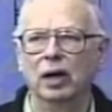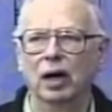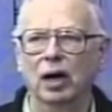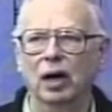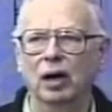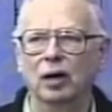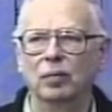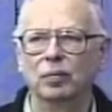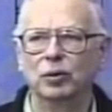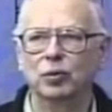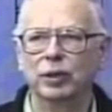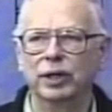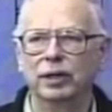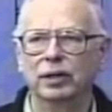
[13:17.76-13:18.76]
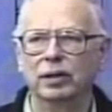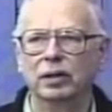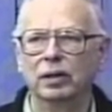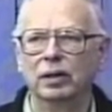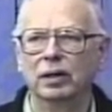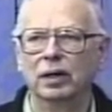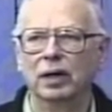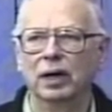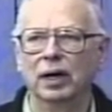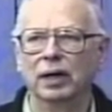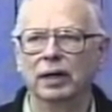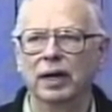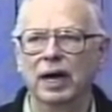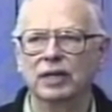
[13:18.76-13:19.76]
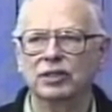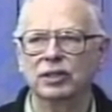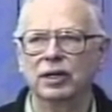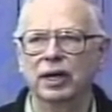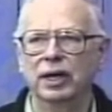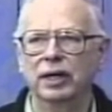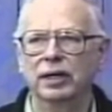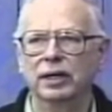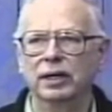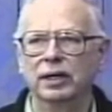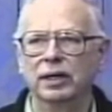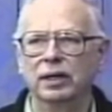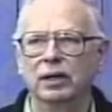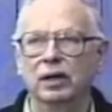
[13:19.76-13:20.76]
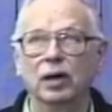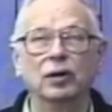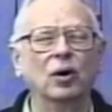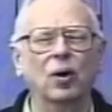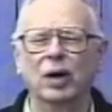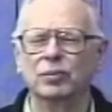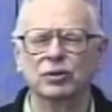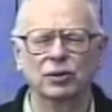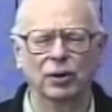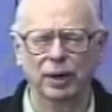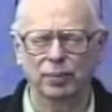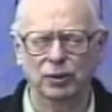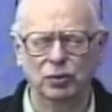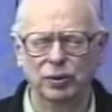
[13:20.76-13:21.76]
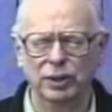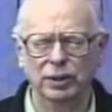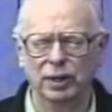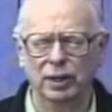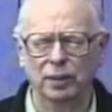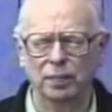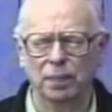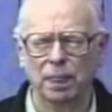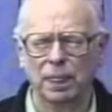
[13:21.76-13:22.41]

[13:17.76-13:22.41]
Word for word: uh, between uh, Cassadaga, or uh, no, I'm sorry, between uh,